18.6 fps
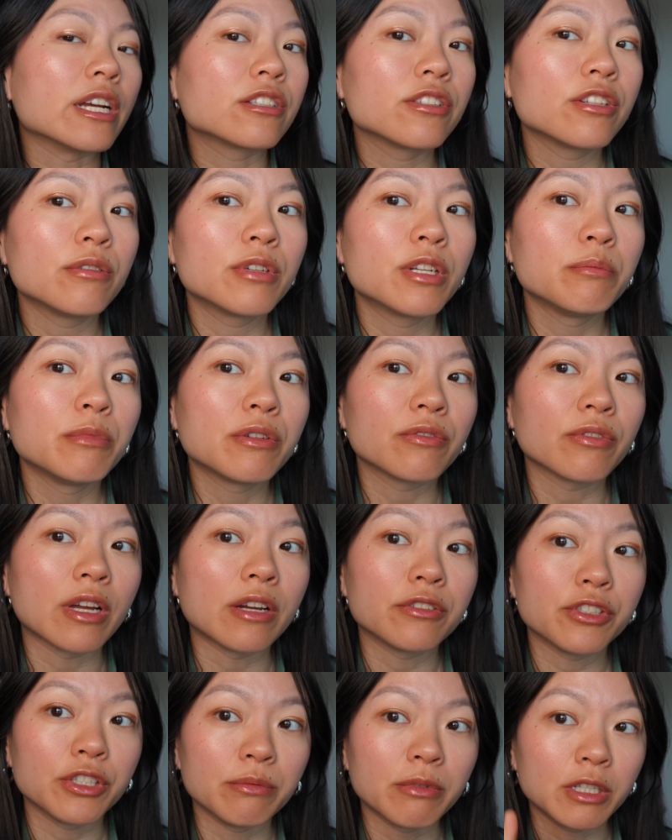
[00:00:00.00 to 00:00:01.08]
actually don't want to move
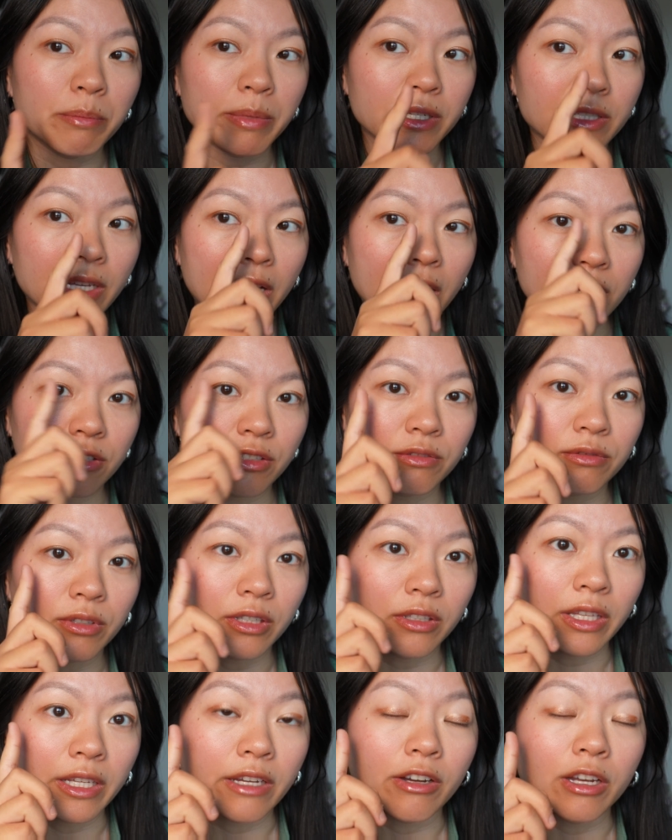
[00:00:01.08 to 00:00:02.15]
around too much because I actually
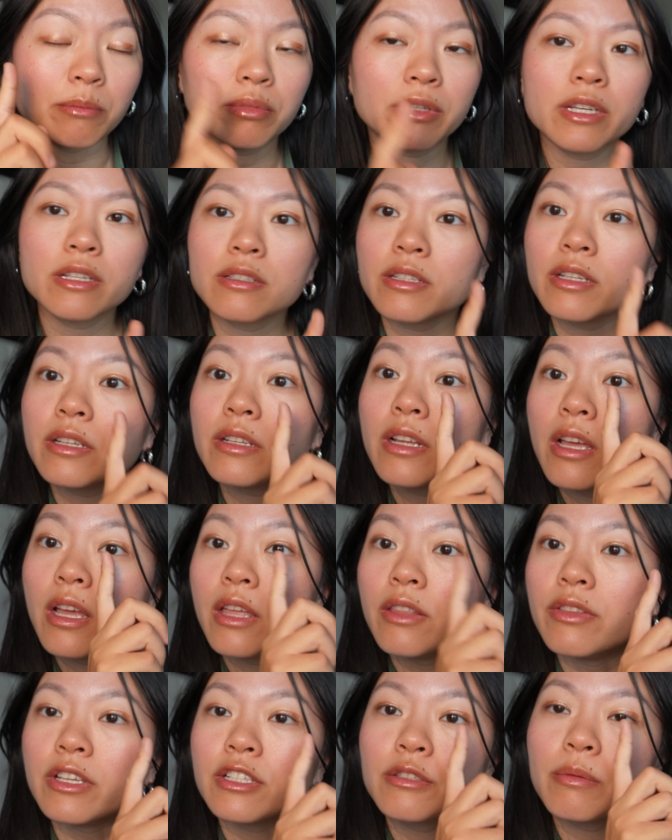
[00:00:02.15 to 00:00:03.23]
really like how I placed it.
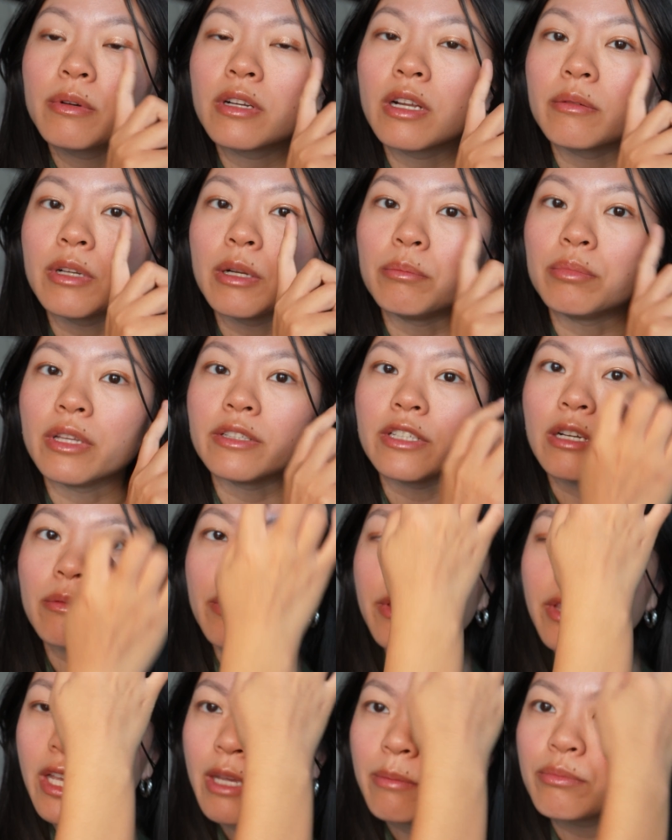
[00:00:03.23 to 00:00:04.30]
This one I'm going to blend out with a